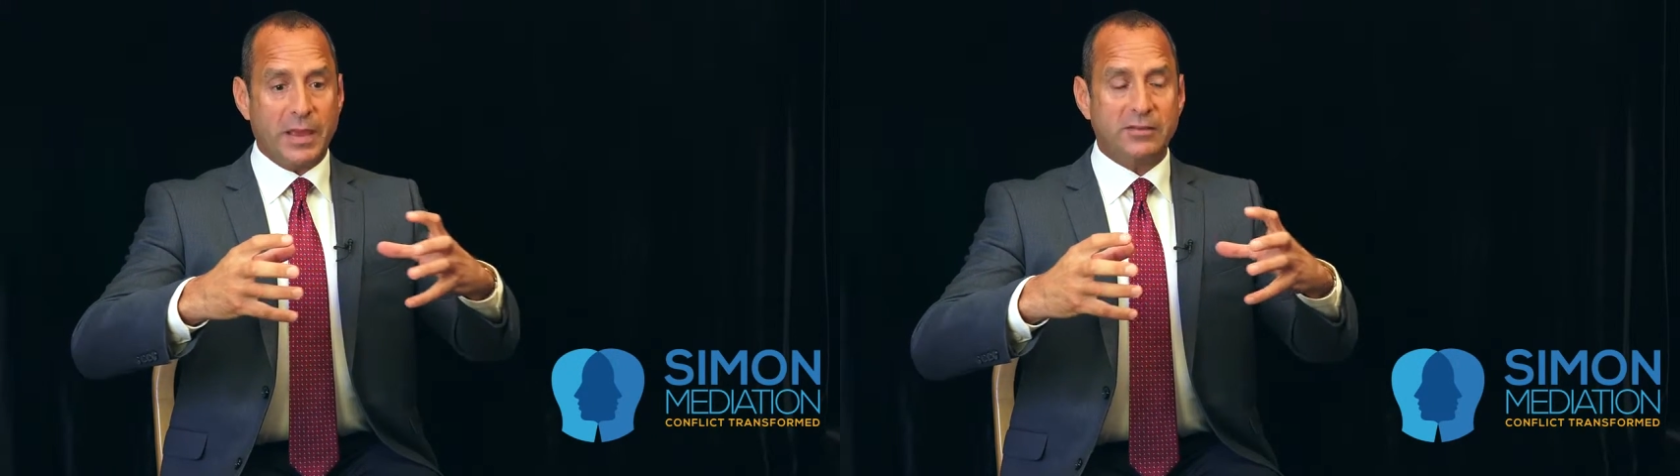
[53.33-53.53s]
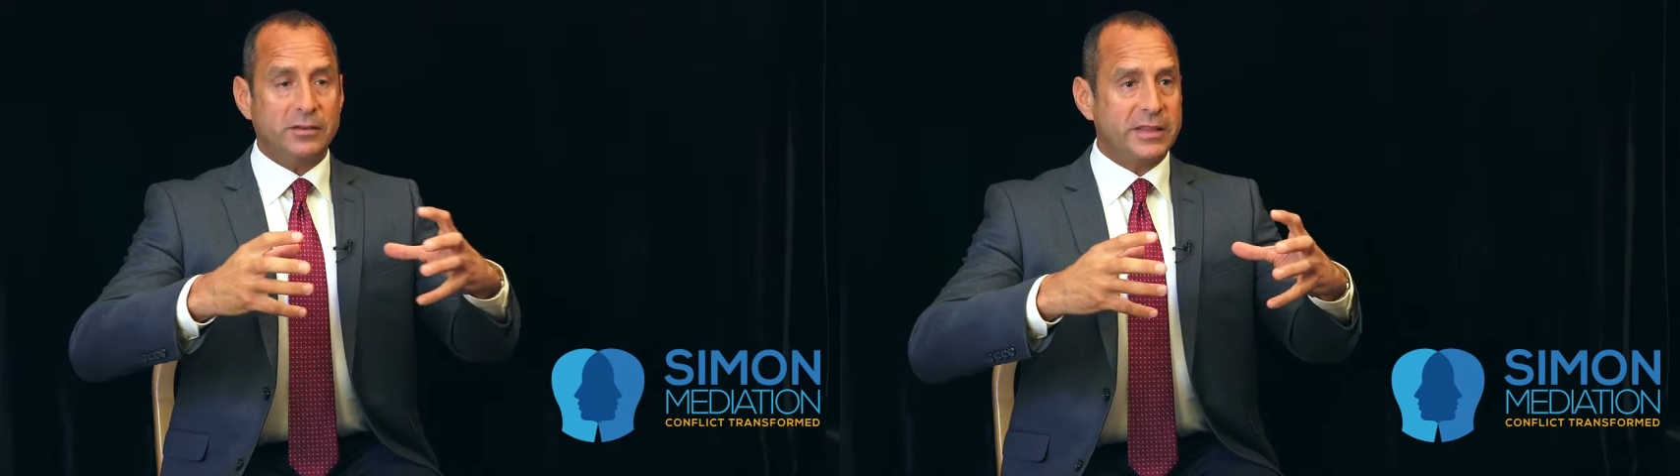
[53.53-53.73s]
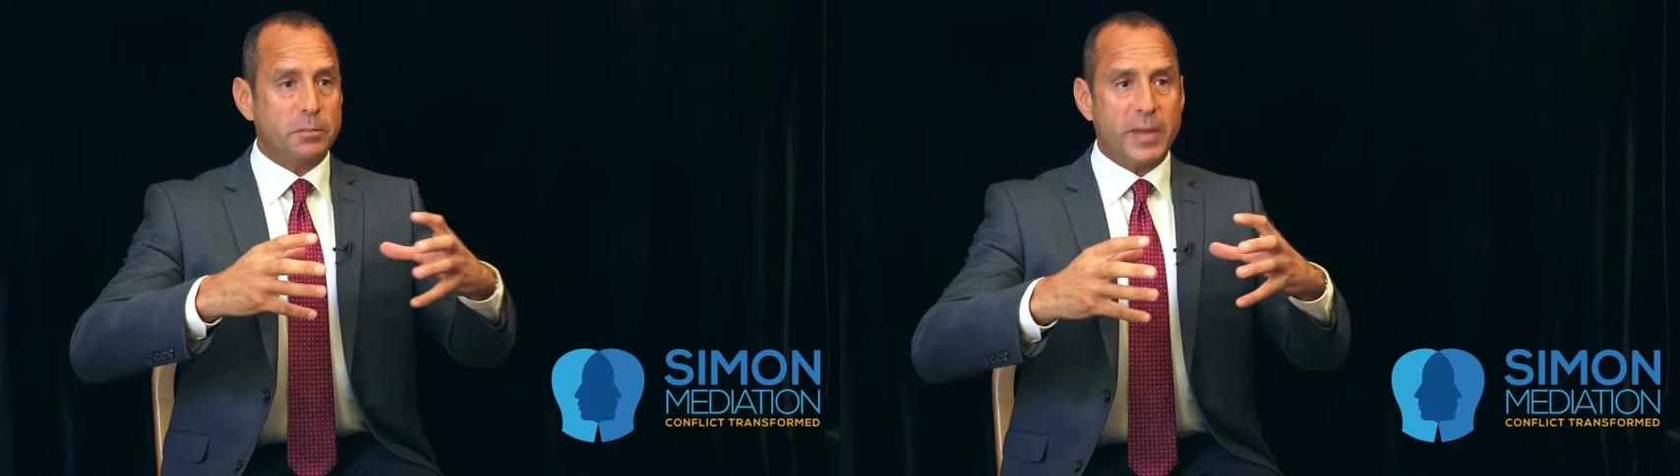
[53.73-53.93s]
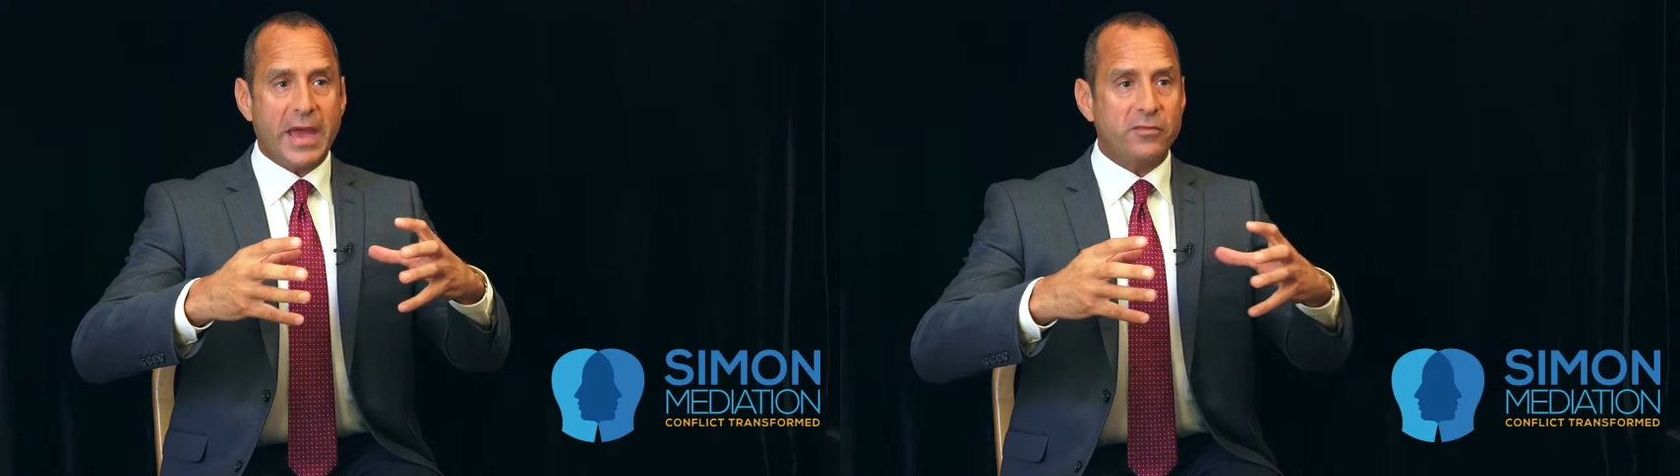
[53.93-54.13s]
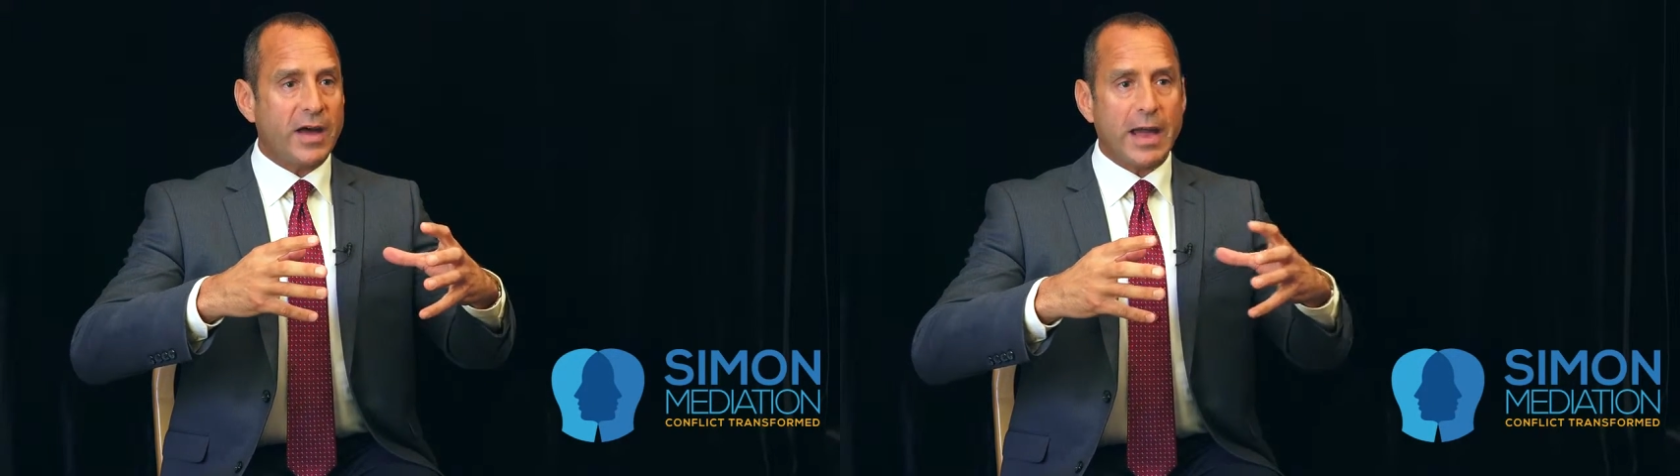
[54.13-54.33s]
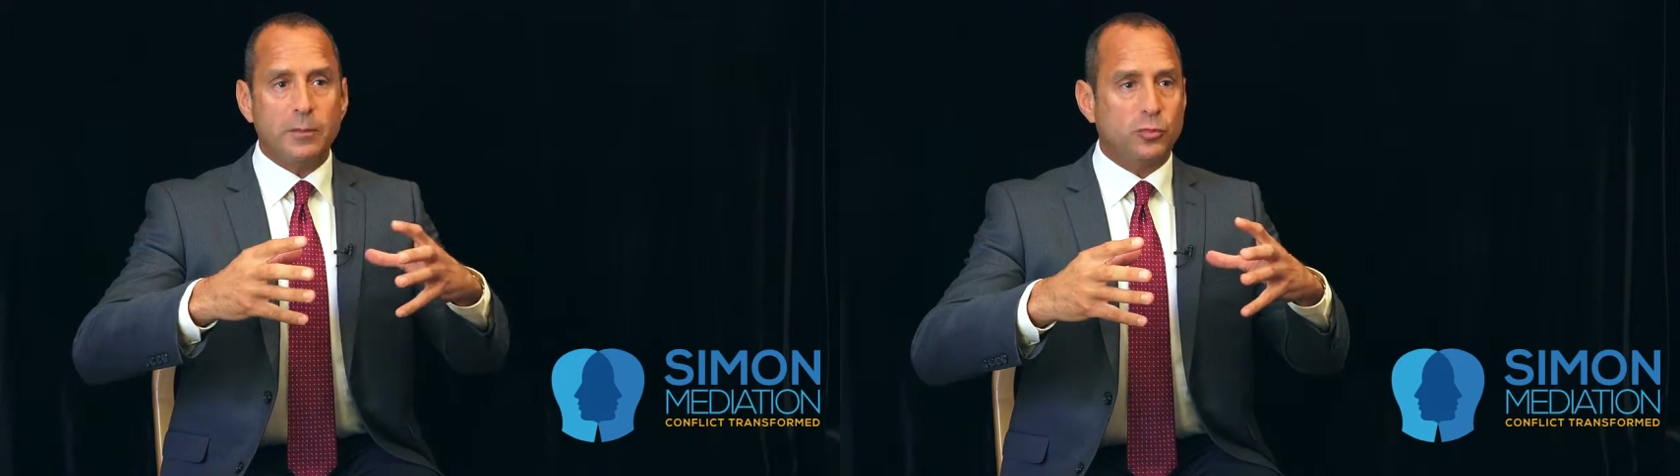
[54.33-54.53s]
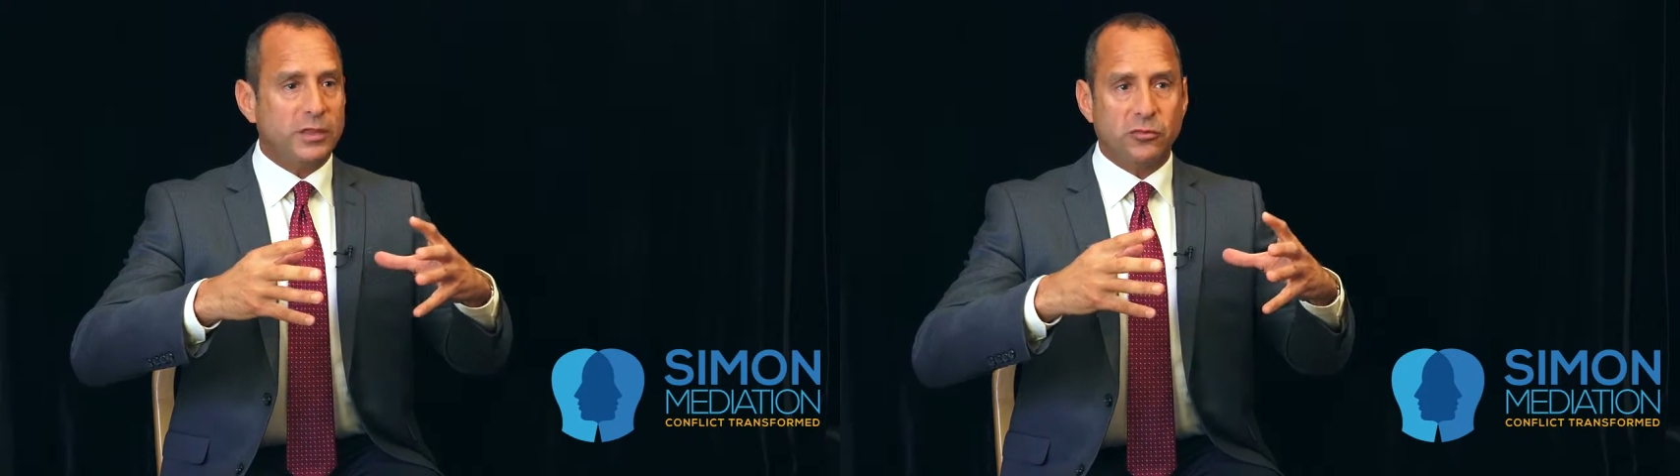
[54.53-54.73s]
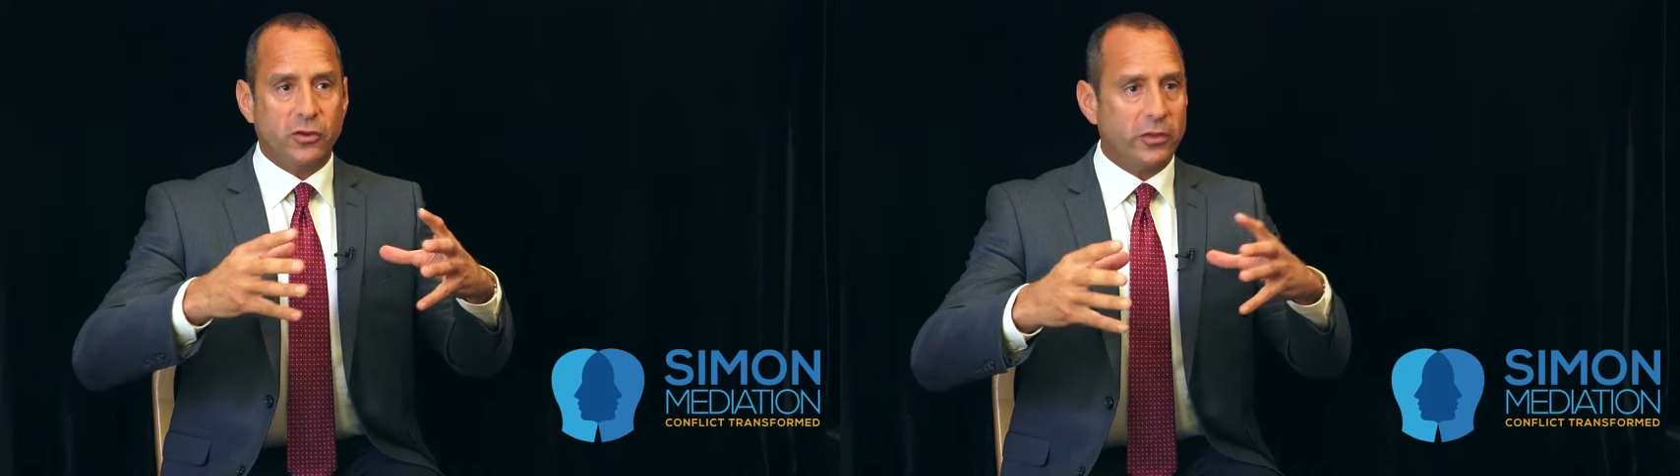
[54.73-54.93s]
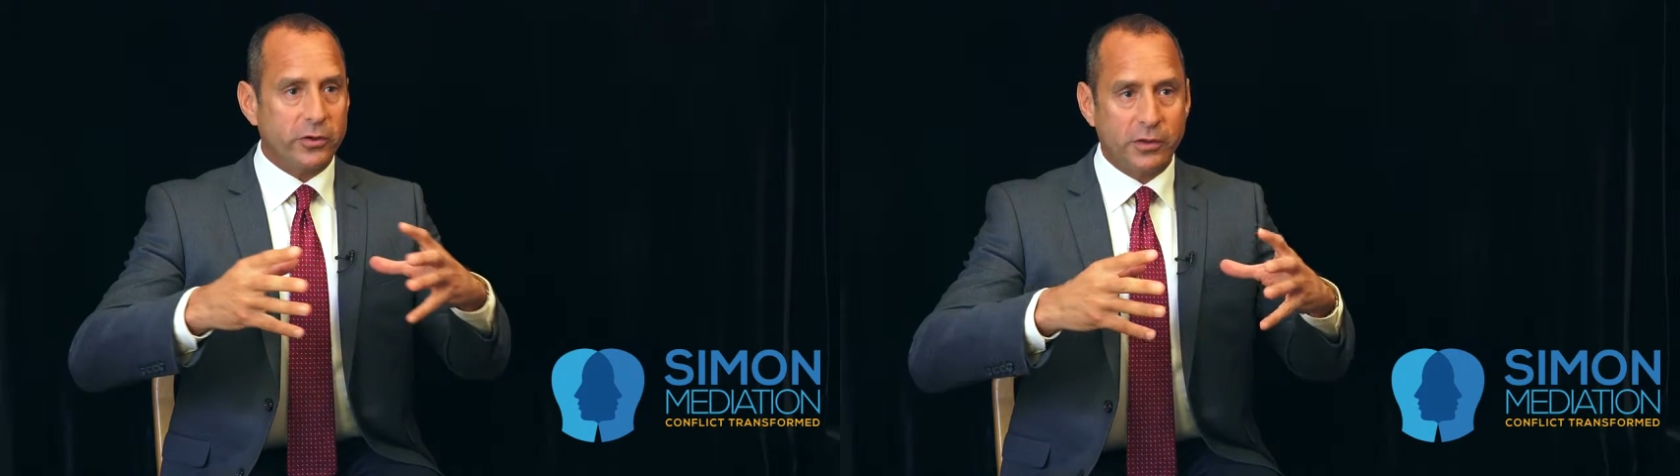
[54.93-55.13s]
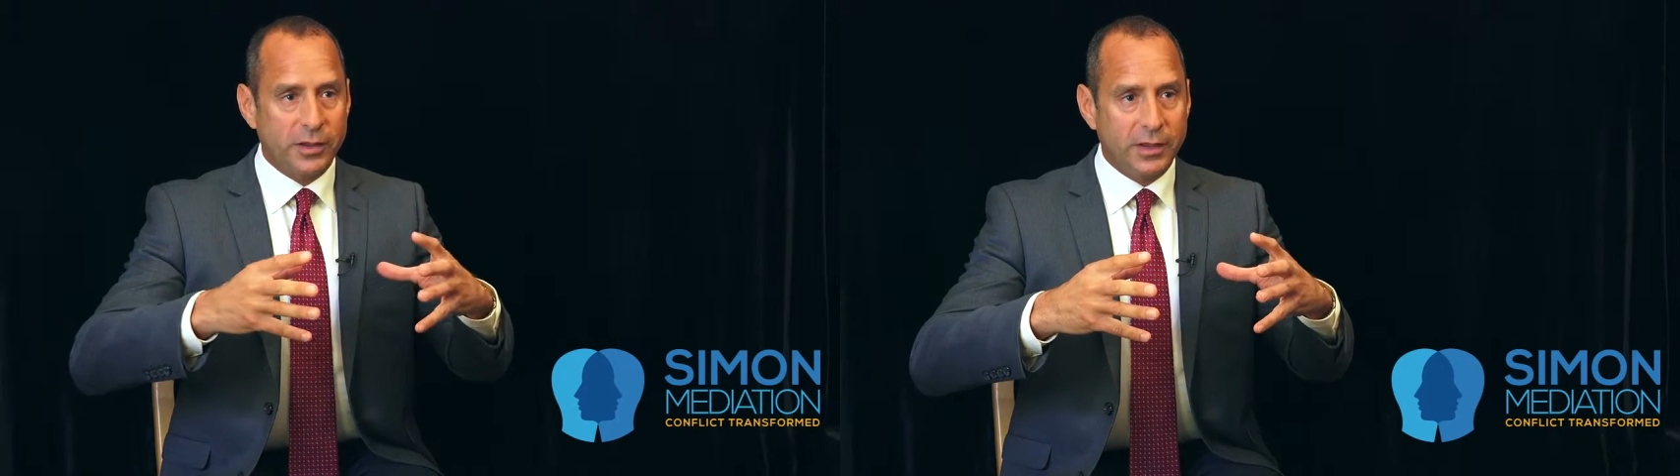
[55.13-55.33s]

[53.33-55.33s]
basically bad vibes with each other.